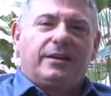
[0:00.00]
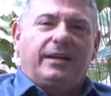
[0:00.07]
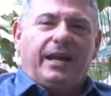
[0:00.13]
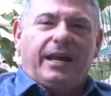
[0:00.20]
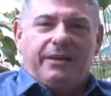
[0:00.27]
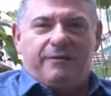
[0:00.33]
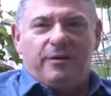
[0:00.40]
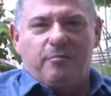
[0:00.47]

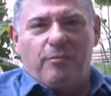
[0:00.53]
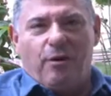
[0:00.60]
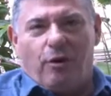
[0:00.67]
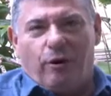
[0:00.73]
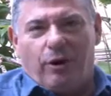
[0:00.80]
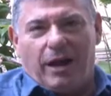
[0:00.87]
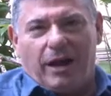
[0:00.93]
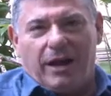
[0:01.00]
even
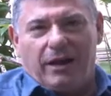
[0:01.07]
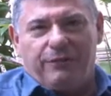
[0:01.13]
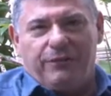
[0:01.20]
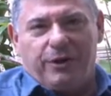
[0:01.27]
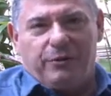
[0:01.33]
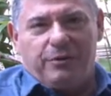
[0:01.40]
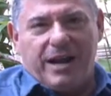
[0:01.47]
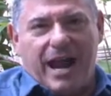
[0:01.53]
more, if
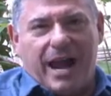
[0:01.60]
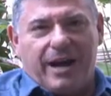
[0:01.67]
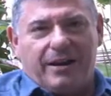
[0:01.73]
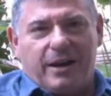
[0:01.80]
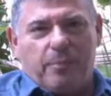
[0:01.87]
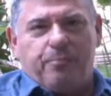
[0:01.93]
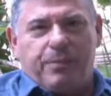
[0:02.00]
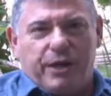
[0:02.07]
you can,
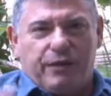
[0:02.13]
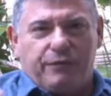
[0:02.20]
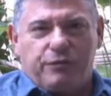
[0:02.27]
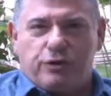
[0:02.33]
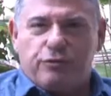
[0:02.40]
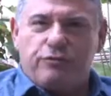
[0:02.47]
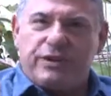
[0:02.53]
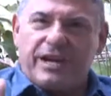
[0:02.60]
a bit of
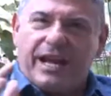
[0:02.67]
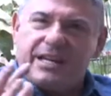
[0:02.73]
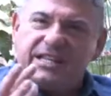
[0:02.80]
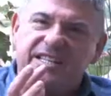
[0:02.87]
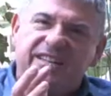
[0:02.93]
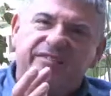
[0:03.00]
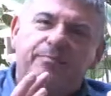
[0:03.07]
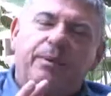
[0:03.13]

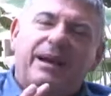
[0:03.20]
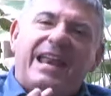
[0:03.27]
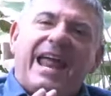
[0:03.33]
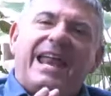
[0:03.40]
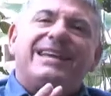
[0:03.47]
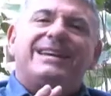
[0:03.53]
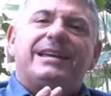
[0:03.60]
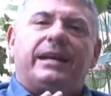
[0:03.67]
creative
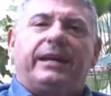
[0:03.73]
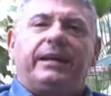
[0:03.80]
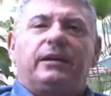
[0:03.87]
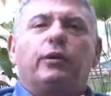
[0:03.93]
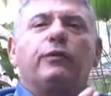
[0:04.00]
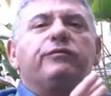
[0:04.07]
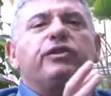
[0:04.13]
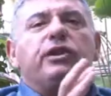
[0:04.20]
blending
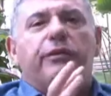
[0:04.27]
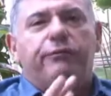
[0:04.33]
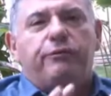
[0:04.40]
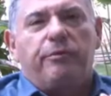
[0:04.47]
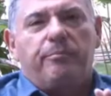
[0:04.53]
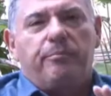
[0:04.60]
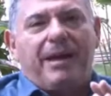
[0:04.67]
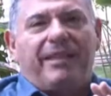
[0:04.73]
of
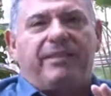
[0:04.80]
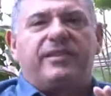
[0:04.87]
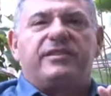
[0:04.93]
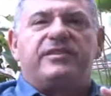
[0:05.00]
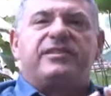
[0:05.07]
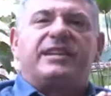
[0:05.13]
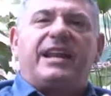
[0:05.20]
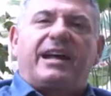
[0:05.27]
different
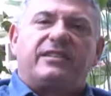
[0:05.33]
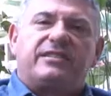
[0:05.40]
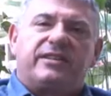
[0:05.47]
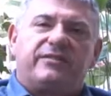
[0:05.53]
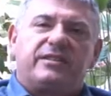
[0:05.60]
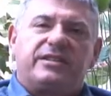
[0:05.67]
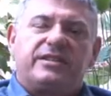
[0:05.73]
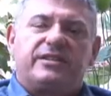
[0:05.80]
methods and
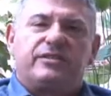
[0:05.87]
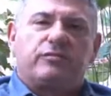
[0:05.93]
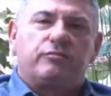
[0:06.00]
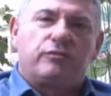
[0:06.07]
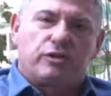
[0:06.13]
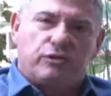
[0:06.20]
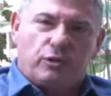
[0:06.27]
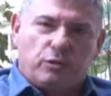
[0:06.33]
activities
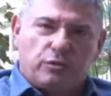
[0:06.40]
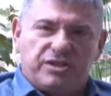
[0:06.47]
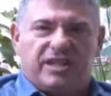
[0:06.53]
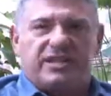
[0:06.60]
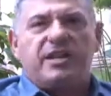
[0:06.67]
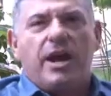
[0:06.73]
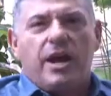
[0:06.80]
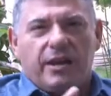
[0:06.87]
and
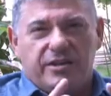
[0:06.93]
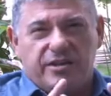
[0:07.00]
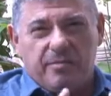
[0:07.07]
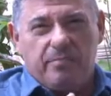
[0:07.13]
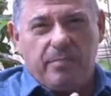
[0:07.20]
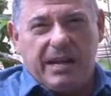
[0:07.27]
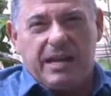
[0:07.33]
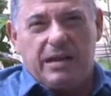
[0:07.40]
resources to
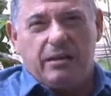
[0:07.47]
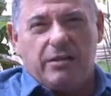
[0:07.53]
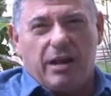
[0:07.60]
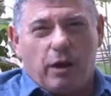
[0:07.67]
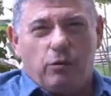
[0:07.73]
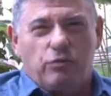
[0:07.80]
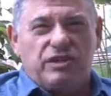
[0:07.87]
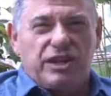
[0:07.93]
meet
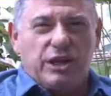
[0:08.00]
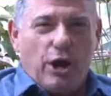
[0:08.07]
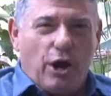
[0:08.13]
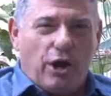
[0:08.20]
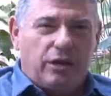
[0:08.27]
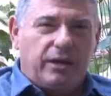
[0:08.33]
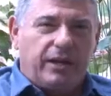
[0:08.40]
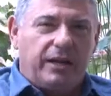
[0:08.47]
those
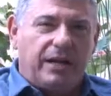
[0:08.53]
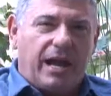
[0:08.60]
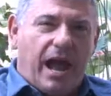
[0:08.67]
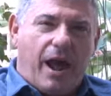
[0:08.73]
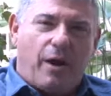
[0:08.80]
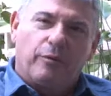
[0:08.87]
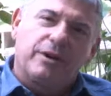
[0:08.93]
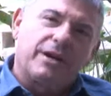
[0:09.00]
learning
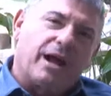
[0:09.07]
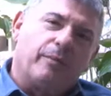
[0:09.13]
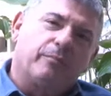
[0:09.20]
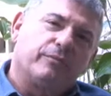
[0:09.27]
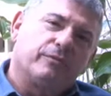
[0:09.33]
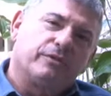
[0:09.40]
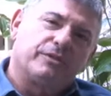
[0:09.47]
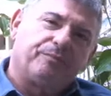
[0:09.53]

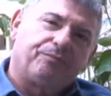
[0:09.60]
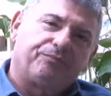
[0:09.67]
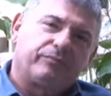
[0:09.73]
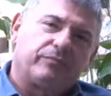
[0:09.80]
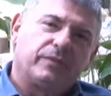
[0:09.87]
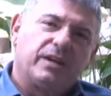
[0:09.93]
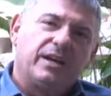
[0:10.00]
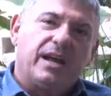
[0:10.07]
outcomes
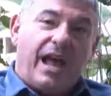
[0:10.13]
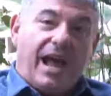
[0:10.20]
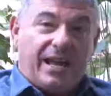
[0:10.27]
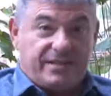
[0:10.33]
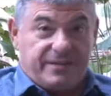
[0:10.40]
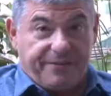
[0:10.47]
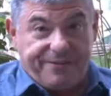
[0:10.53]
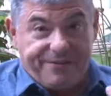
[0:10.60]

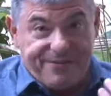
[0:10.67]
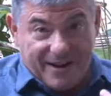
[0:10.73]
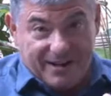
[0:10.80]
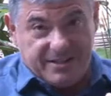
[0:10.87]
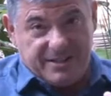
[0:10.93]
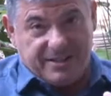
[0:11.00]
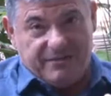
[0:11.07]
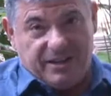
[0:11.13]
as
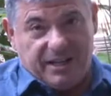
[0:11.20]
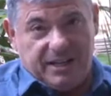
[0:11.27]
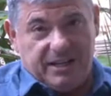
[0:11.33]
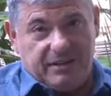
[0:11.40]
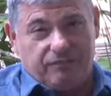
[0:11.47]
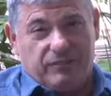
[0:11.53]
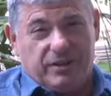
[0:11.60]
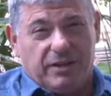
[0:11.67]

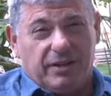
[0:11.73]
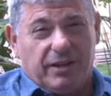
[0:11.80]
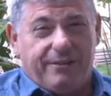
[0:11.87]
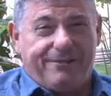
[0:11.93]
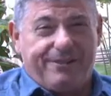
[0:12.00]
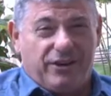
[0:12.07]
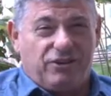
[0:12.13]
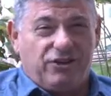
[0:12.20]
effectively,
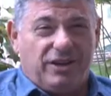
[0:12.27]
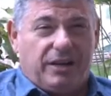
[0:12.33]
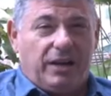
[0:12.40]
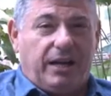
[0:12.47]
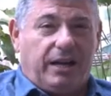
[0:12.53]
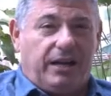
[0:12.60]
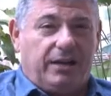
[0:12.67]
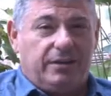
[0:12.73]

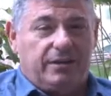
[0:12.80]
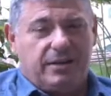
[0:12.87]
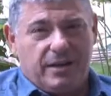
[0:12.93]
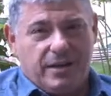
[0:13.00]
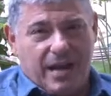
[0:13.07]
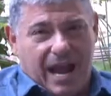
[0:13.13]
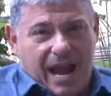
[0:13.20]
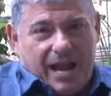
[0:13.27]
efficiently,
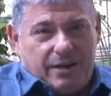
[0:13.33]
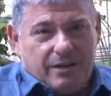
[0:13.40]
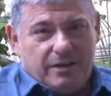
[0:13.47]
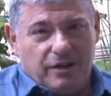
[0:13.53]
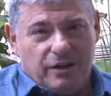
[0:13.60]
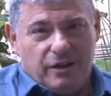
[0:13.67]
and